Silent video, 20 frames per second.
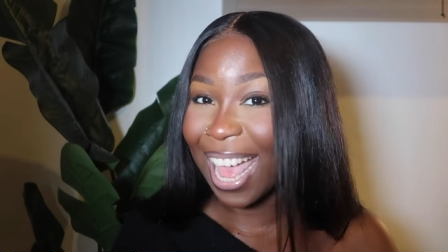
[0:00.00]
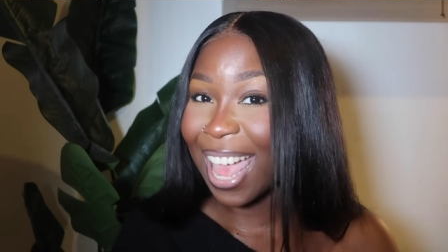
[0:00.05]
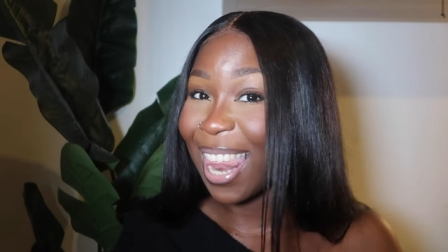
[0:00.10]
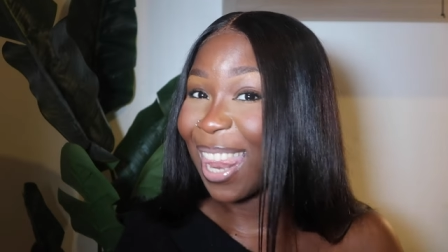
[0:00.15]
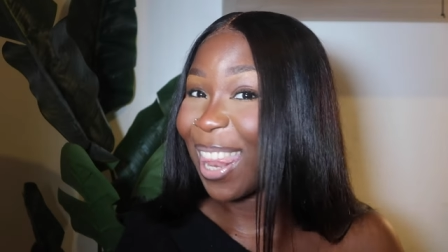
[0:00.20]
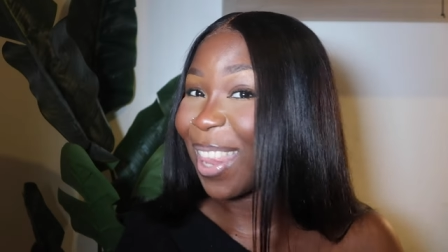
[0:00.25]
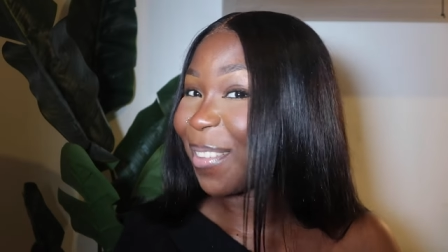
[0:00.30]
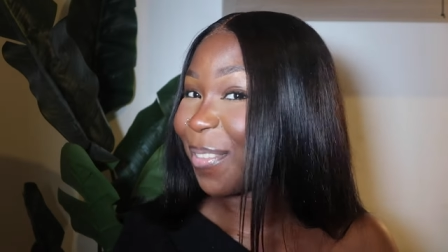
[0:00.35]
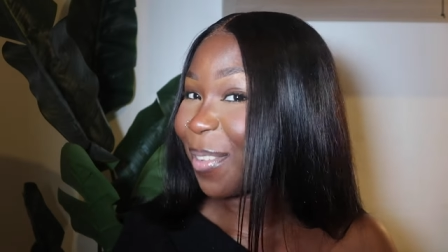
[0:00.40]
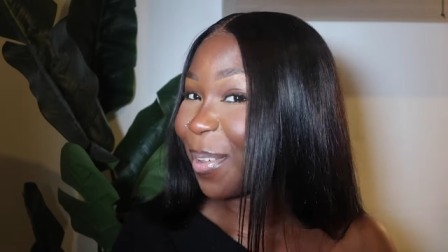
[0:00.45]
I
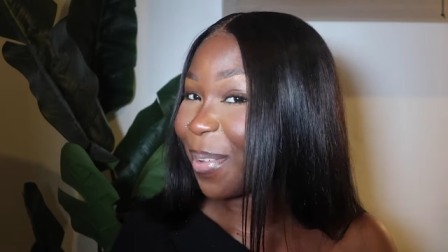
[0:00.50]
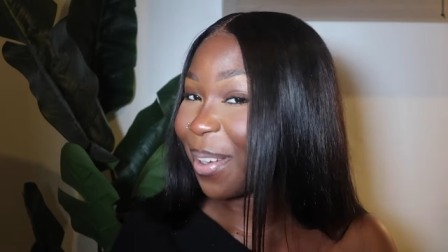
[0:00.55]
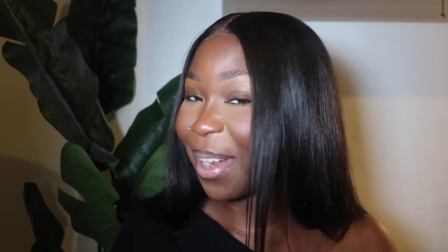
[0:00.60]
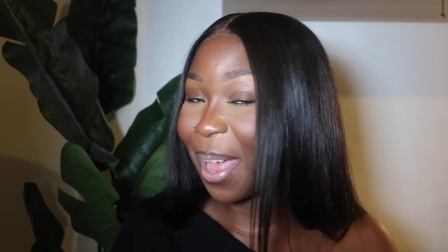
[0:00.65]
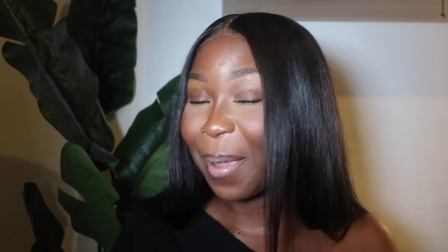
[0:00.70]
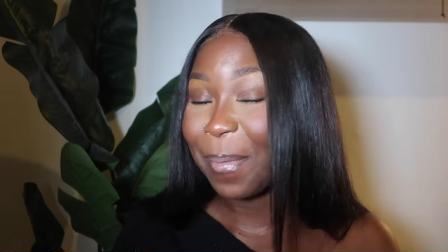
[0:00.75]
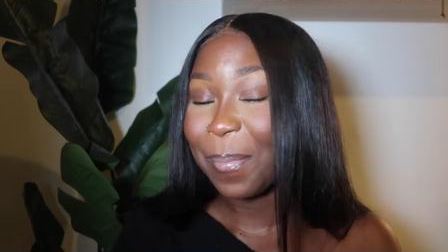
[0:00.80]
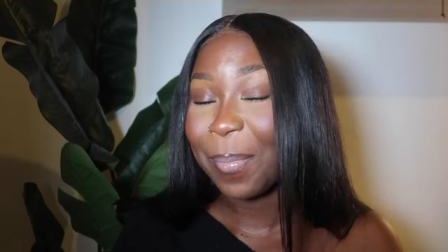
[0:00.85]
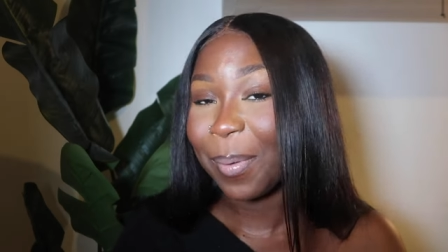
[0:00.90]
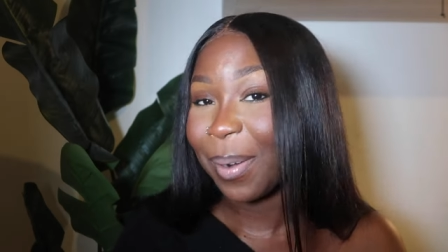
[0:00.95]
love you and
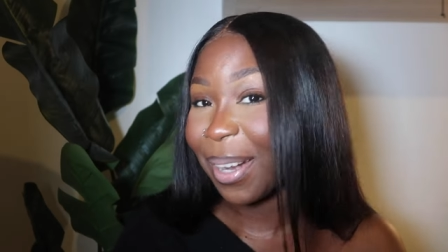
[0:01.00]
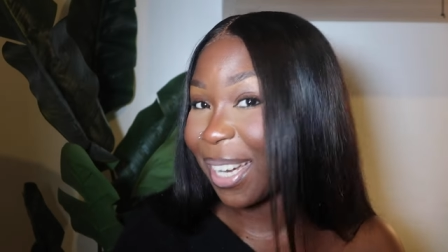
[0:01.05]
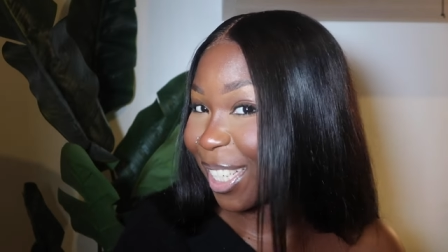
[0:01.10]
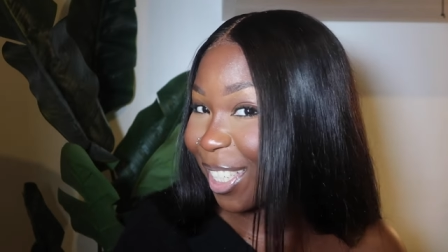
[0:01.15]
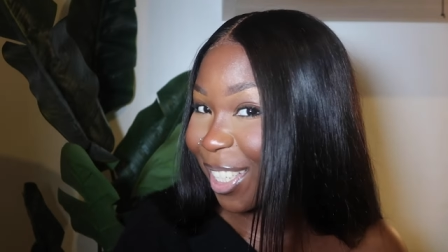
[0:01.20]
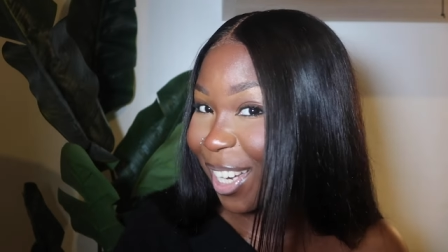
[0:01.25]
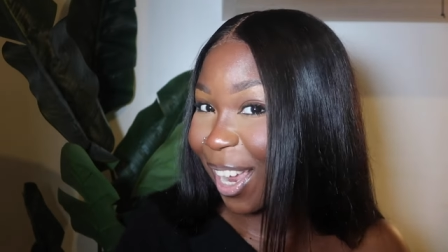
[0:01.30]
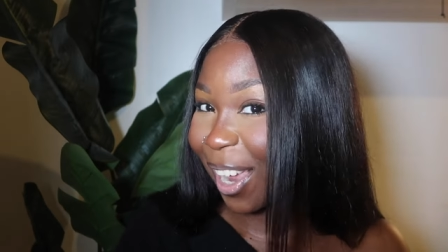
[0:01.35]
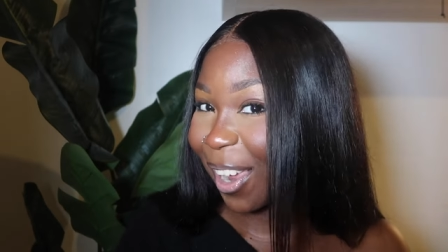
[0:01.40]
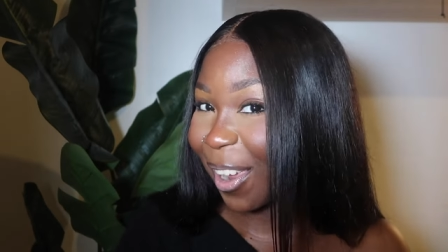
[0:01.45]
I
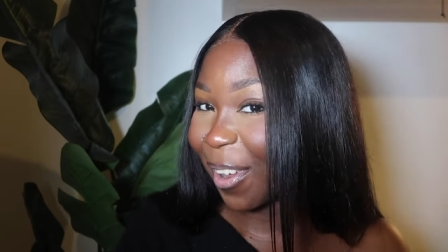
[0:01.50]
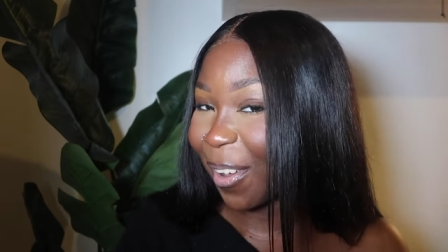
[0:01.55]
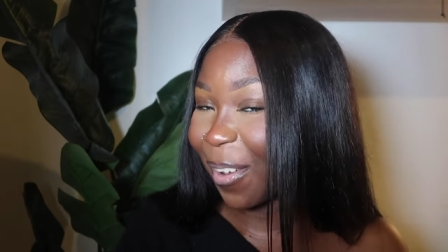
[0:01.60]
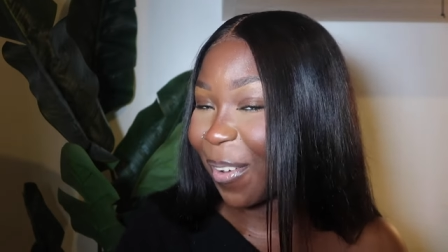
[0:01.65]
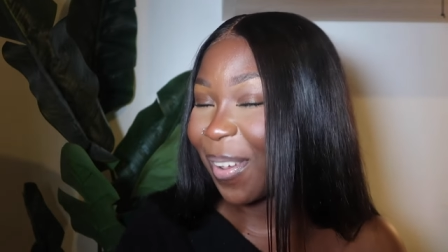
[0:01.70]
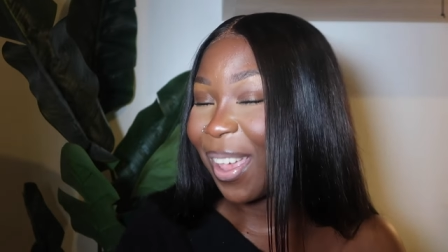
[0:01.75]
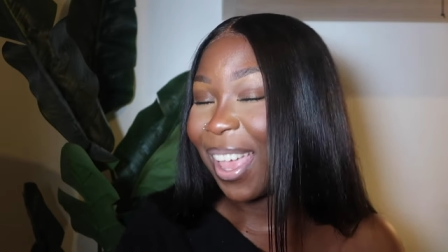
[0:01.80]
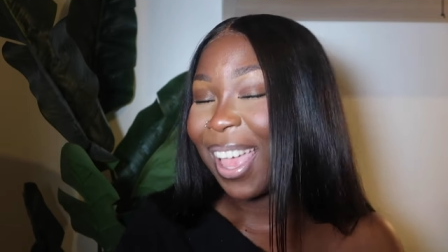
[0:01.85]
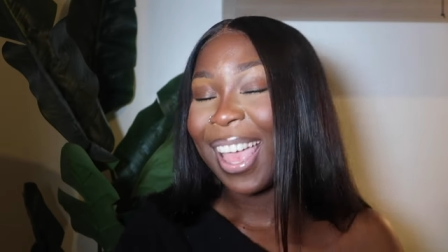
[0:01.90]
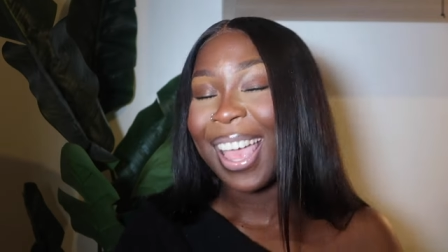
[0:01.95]
appreciate
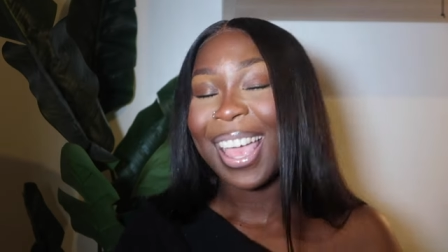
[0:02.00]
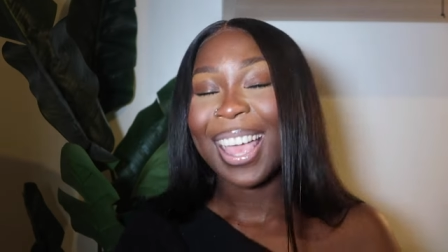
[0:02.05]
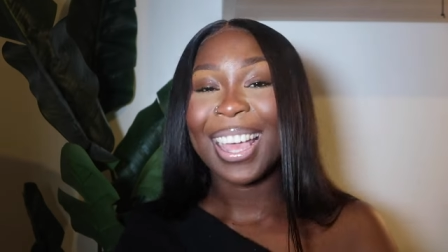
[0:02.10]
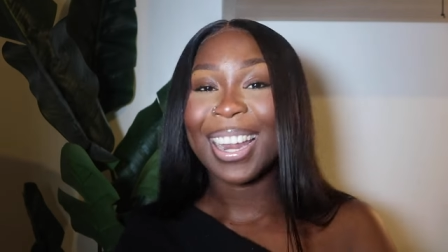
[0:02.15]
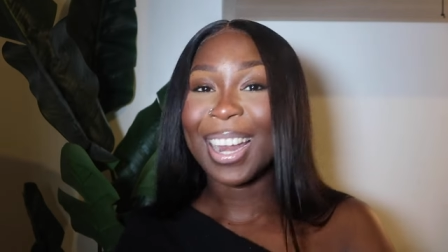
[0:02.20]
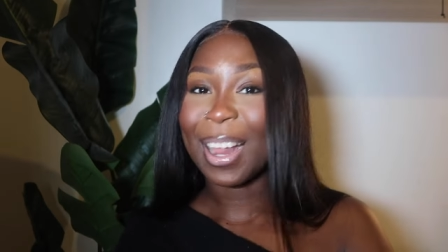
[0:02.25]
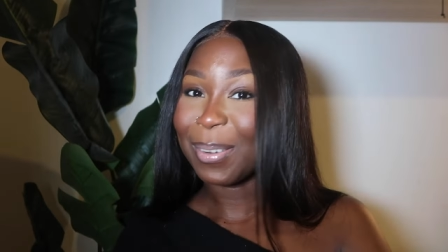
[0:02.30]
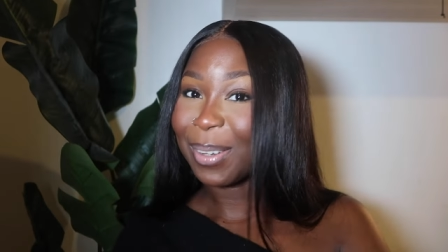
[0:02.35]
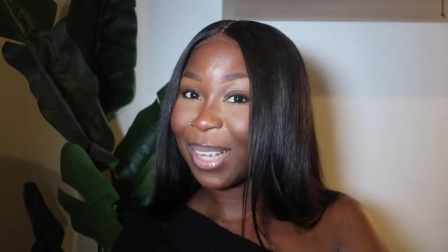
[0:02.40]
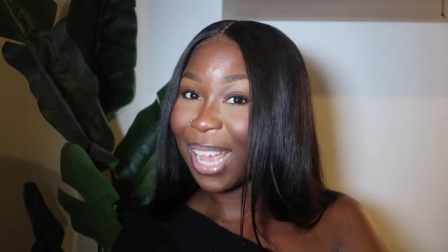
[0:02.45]
you,
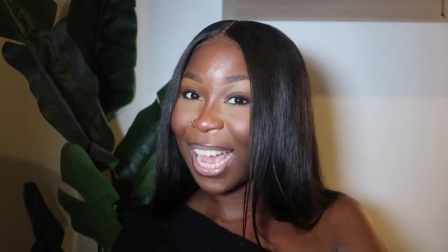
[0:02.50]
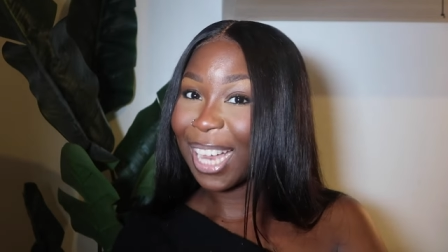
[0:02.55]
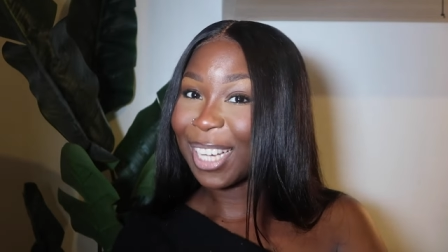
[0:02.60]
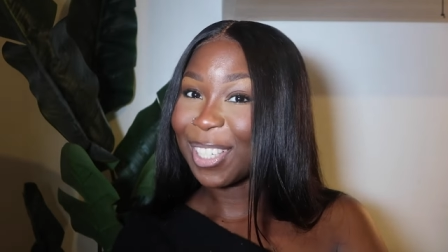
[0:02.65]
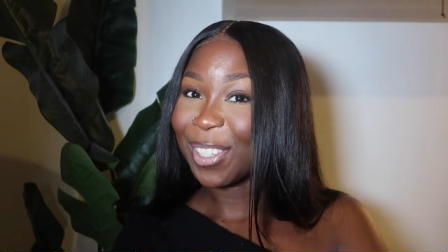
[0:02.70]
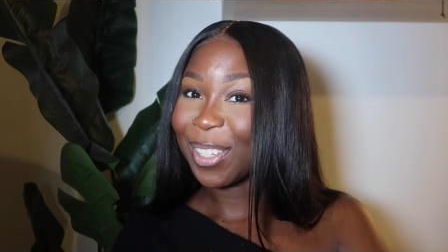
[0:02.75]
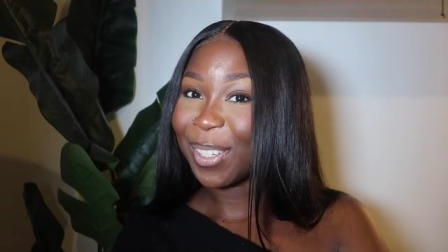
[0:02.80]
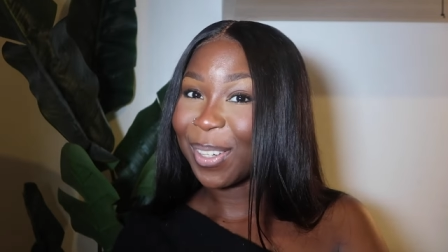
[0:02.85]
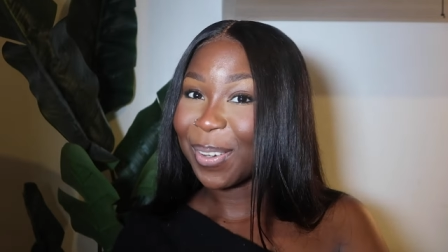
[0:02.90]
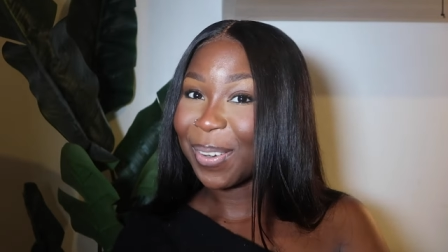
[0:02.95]
and I will
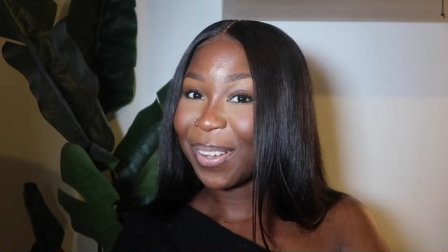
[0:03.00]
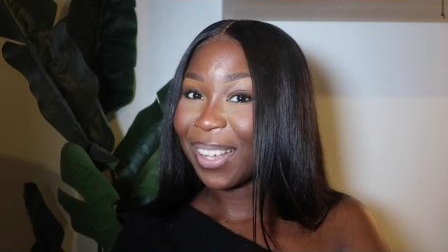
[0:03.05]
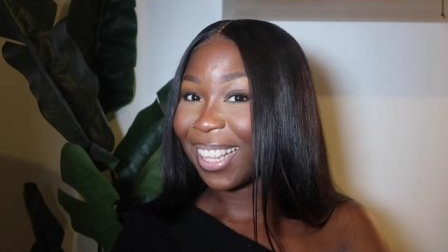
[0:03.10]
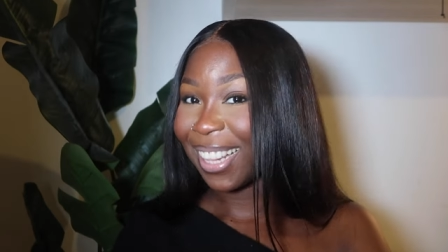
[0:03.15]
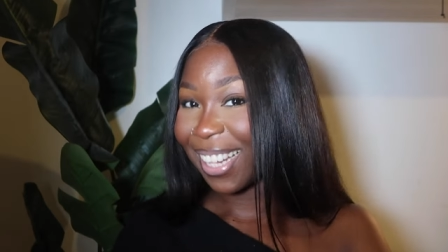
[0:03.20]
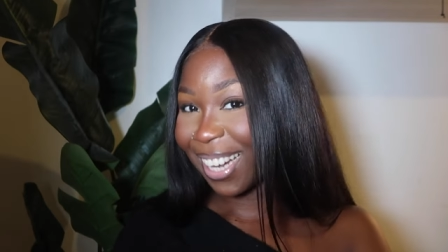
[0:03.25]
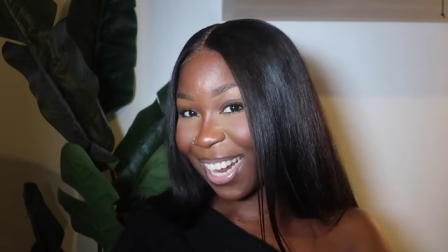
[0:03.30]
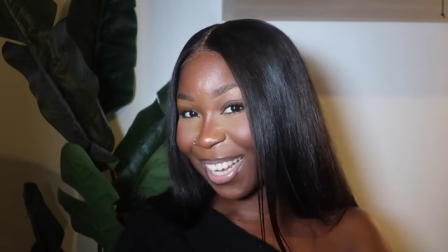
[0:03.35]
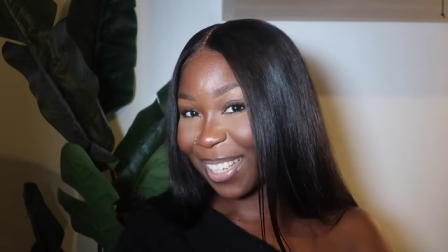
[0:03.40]
catch you in the